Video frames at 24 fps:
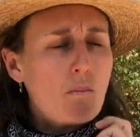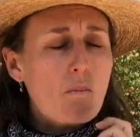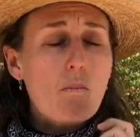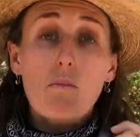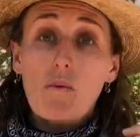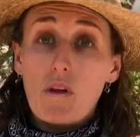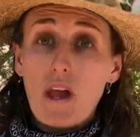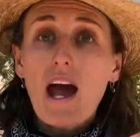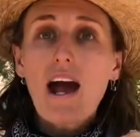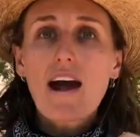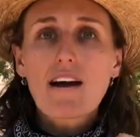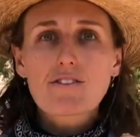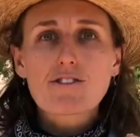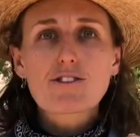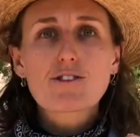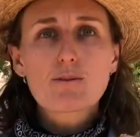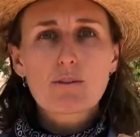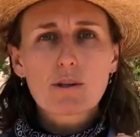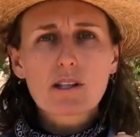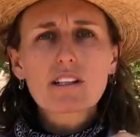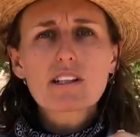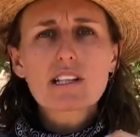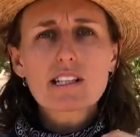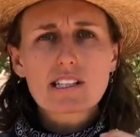Yeah, it's
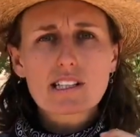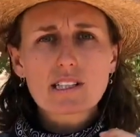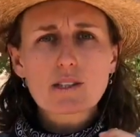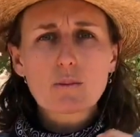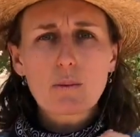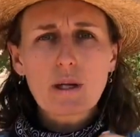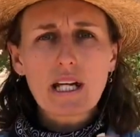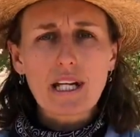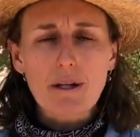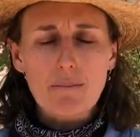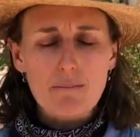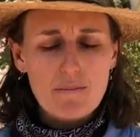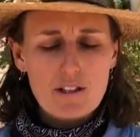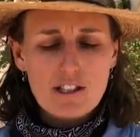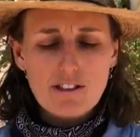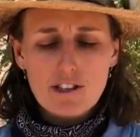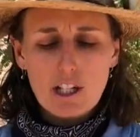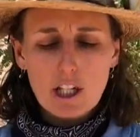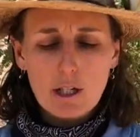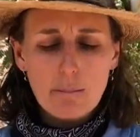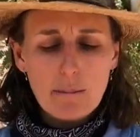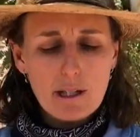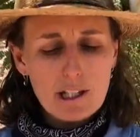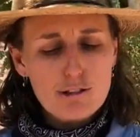really sweet. It's
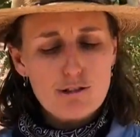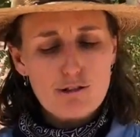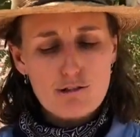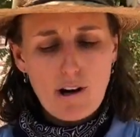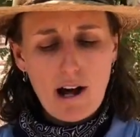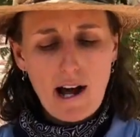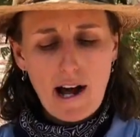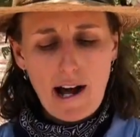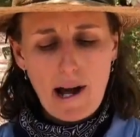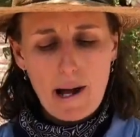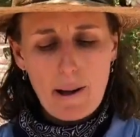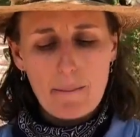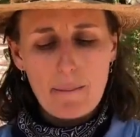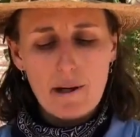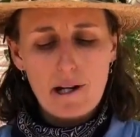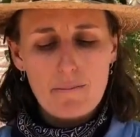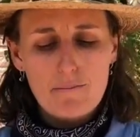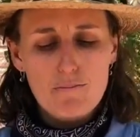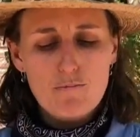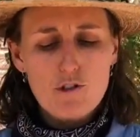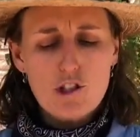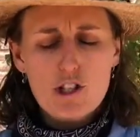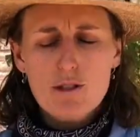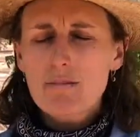gonna be dry, but
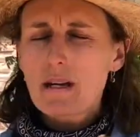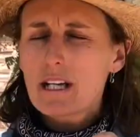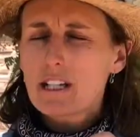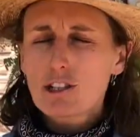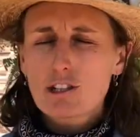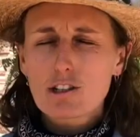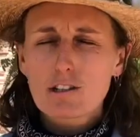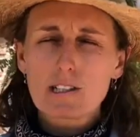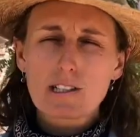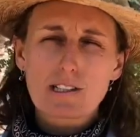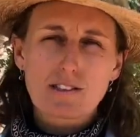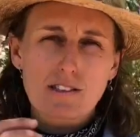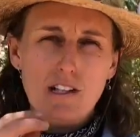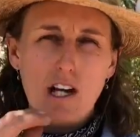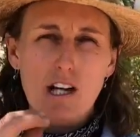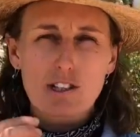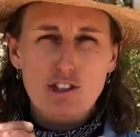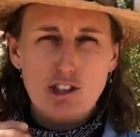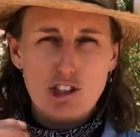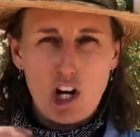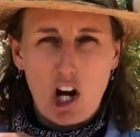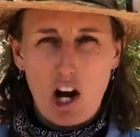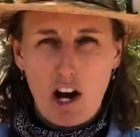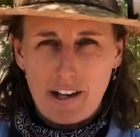just make sure it's not
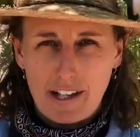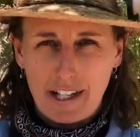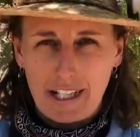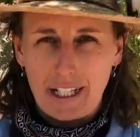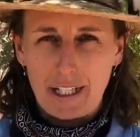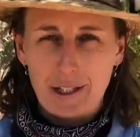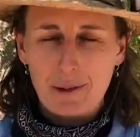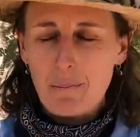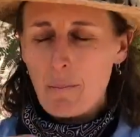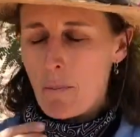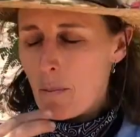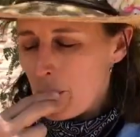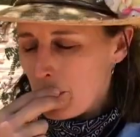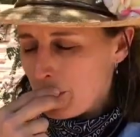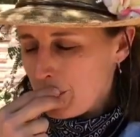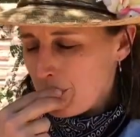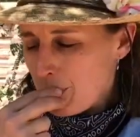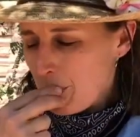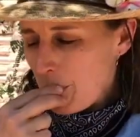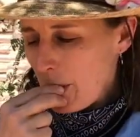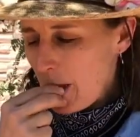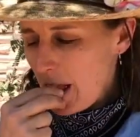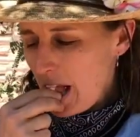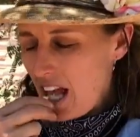chalky,
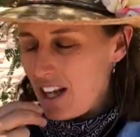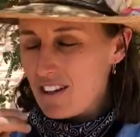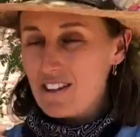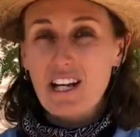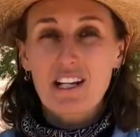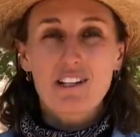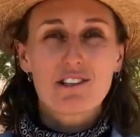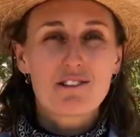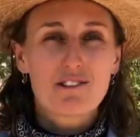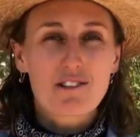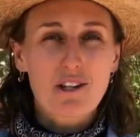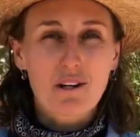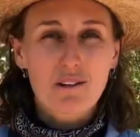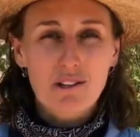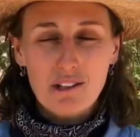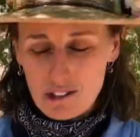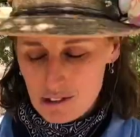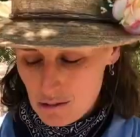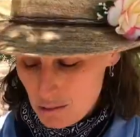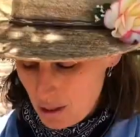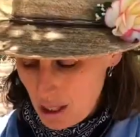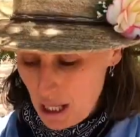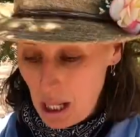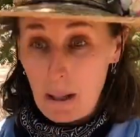and that you don't just
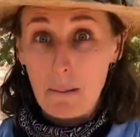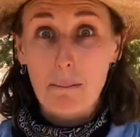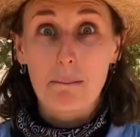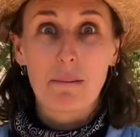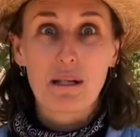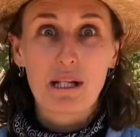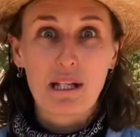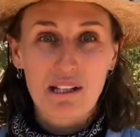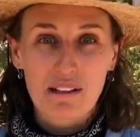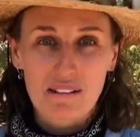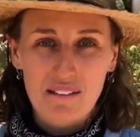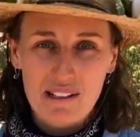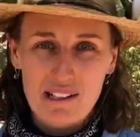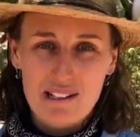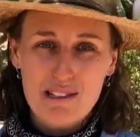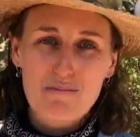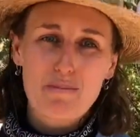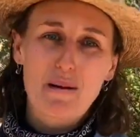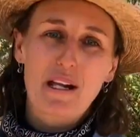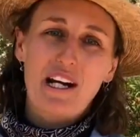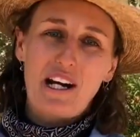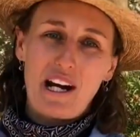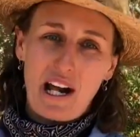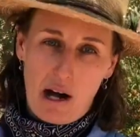want to immediately
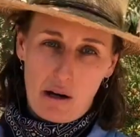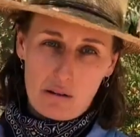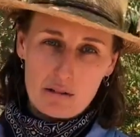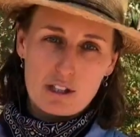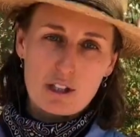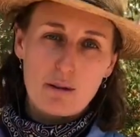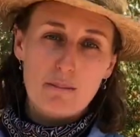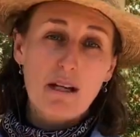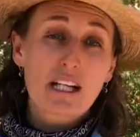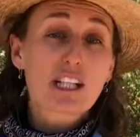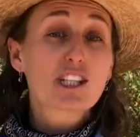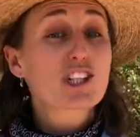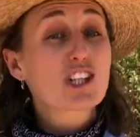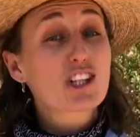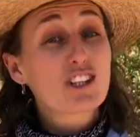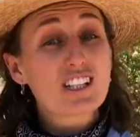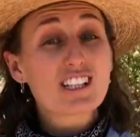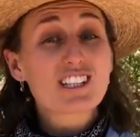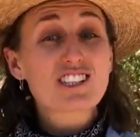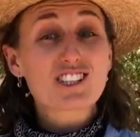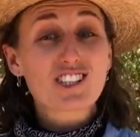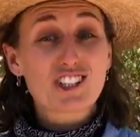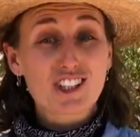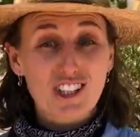spit it out. So make sure
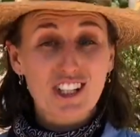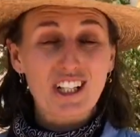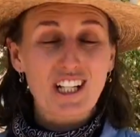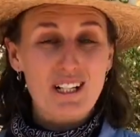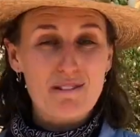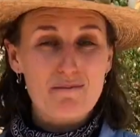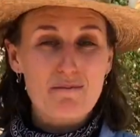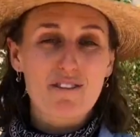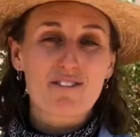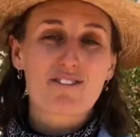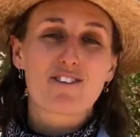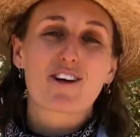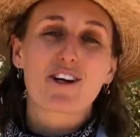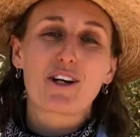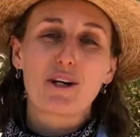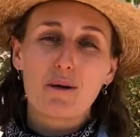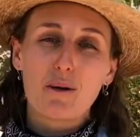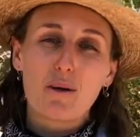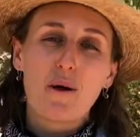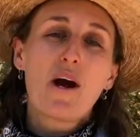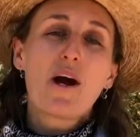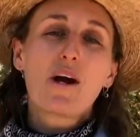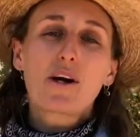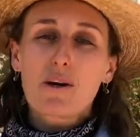it's good before you
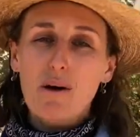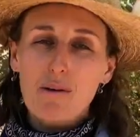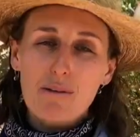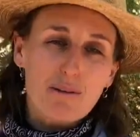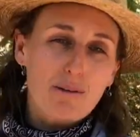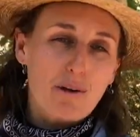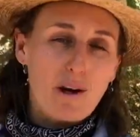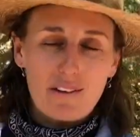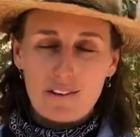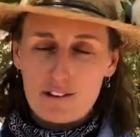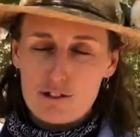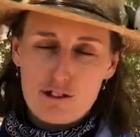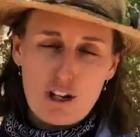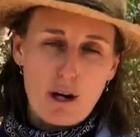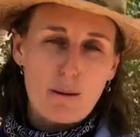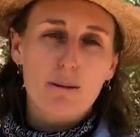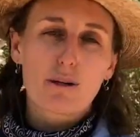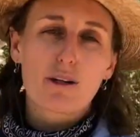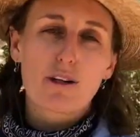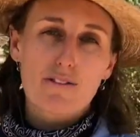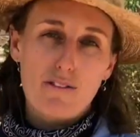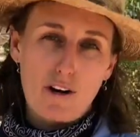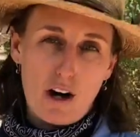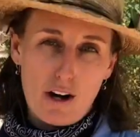go through all the trouble
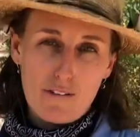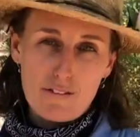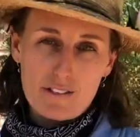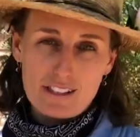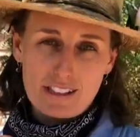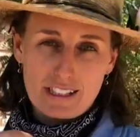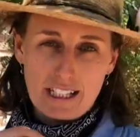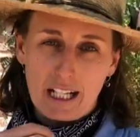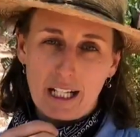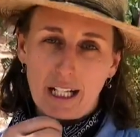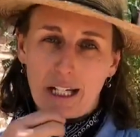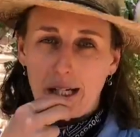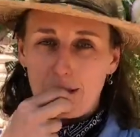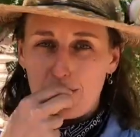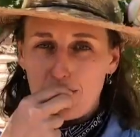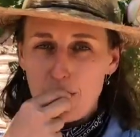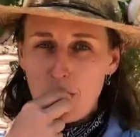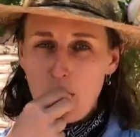of harvesting it.